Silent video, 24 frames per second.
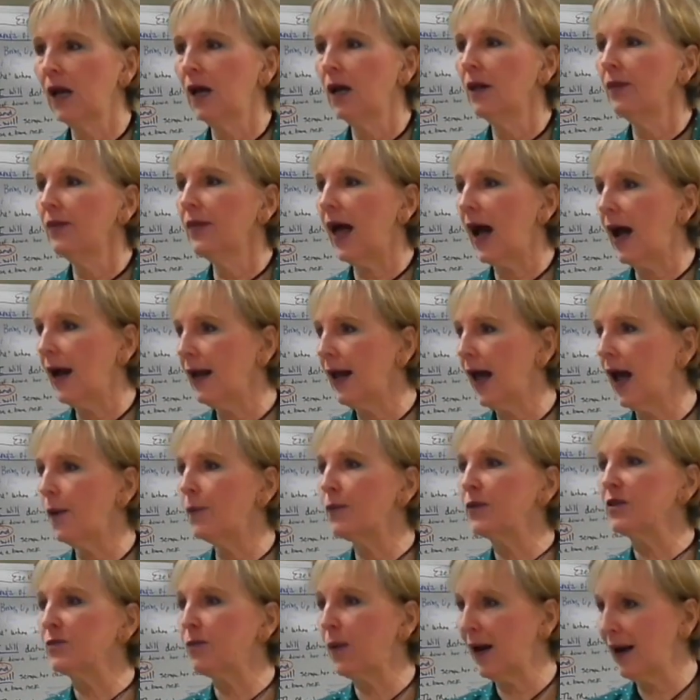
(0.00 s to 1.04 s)
That
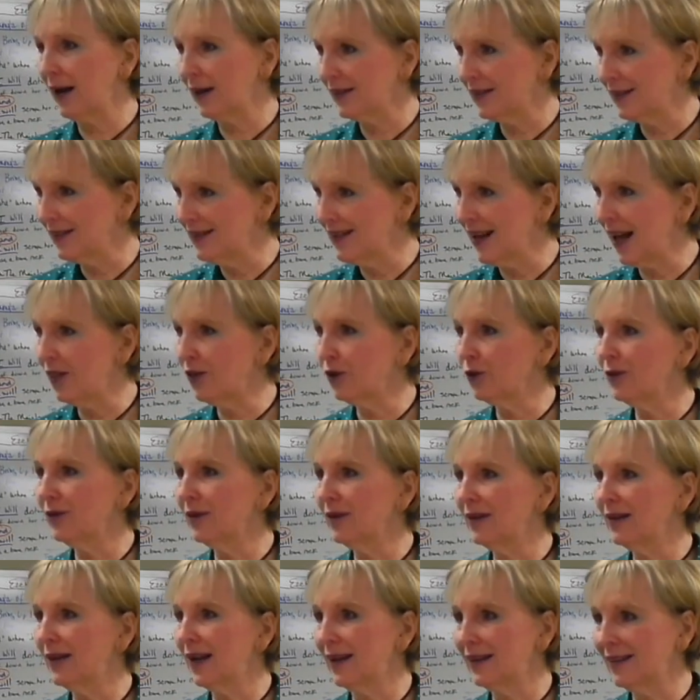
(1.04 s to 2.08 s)
happens by
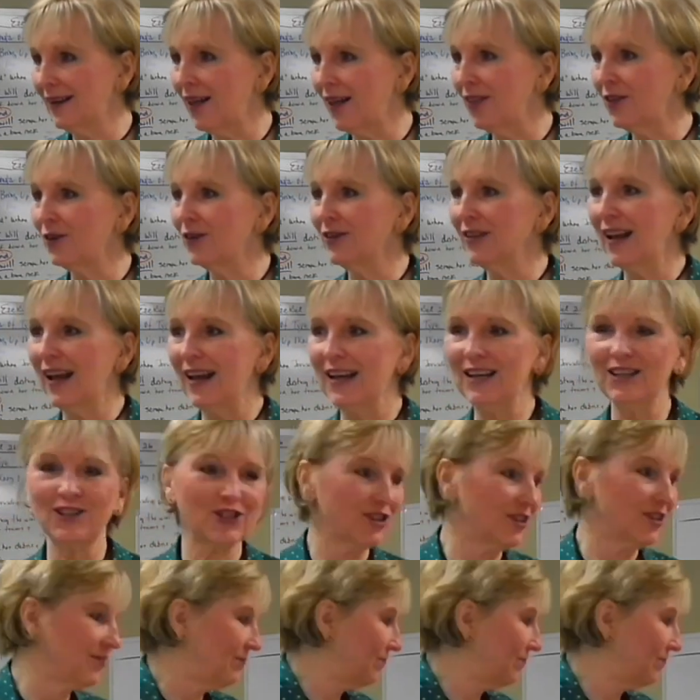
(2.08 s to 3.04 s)
another nation,